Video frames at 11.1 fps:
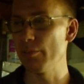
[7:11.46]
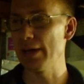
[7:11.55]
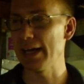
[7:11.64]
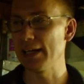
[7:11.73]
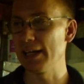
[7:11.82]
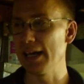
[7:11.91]

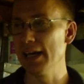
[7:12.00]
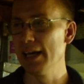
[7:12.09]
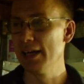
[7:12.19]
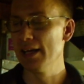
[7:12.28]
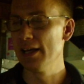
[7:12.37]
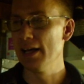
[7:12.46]
badly.
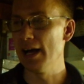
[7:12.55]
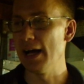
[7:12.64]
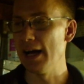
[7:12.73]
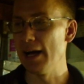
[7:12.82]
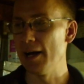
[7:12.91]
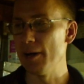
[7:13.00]

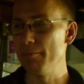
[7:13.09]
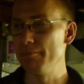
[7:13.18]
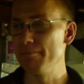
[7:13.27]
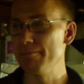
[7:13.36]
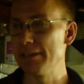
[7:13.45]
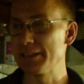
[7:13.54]

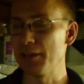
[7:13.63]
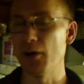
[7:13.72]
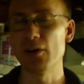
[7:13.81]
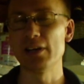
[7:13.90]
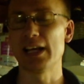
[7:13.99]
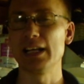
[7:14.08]
It's
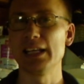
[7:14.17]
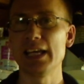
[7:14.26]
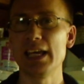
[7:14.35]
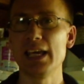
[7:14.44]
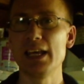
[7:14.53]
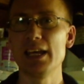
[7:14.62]
hard to
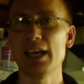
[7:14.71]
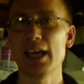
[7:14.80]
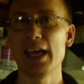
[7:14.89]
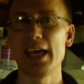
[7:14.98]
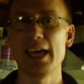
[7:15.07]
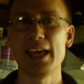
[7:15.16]
clean,
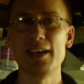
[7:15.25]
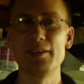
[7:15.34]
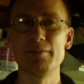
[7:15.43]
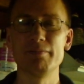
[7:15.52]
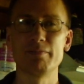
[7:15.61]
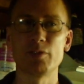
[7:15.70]
and
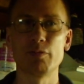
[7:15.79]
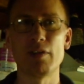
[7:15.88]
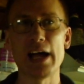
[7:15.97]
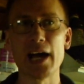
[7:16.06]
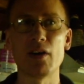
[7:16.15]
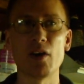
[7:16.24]
for
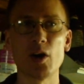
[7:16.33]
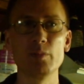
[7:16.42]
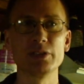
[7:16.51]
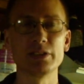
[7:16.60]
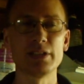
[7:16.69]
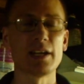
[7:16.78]
firearms,
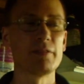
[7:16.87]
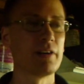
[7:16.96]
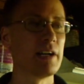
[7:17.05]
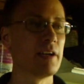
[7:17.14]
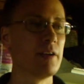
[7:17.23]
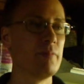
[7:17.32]
it's not a
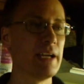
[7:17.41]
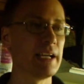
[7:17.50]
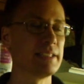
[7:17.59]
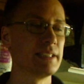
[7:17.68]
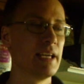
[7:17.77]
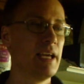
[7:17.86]
very good
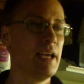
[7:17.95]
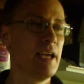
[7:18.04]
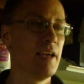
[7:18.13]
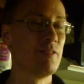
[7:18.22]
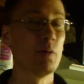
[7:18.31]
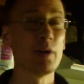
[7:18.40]
mix.
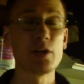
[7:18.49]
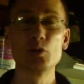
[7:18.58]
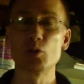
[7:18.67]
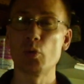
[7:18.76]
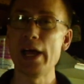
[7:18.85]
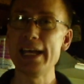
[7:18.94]
If you want to use
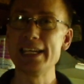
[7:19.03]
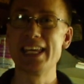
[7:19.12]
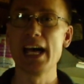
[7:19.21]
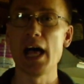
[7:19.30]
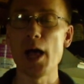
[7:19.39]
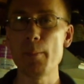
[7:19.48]
red
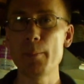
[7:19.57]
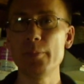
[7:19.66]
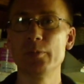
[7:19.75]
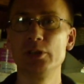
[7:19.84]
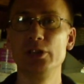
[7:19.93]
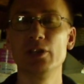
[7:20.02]
gum,
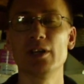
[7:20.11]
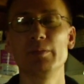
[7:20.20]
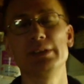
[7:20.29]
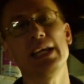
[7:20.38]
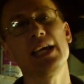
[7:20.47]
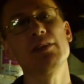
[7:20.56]
which you can
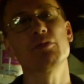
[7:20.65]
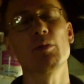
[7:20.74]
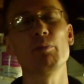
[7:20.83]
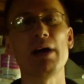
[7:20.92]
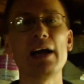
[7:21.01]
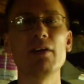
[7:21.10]
obtain from
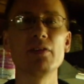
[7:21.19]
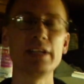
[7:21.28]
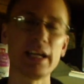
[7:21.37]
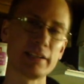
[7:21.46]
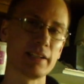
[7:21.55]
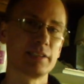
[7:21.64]

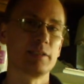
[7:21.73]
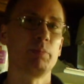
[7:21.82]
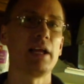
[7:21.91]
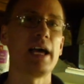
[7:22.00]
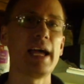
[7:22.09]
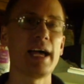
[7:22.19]
pyrotechnic
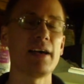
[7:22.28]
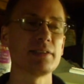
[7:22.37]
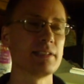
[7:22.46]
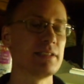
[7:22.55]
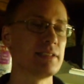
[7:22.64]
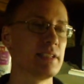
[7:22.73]
supply
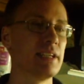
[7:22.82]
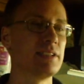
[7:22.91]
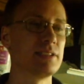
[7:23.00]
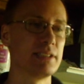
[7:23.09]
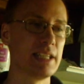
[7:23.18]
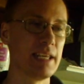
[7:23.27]
houses, and
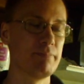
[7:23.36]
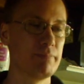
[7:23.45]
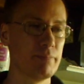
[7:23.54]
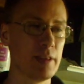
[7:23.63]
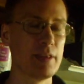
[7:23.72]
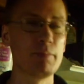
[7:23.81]
it's
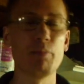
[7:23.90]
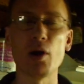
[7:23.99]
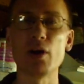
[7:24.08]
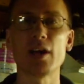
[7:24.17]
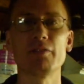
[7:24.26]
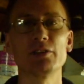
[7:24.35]
the
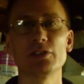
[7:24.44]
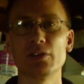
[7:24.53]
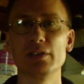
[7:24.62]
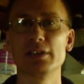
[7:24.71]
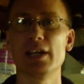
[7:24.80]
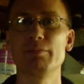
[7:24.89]
bark of a
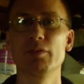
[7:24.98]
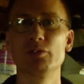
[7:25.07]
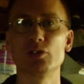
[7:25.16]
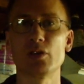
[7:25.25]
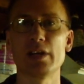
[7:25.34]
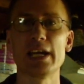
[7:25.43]
certain type of
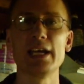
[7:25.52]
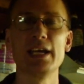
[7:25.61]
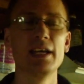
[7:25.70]
tree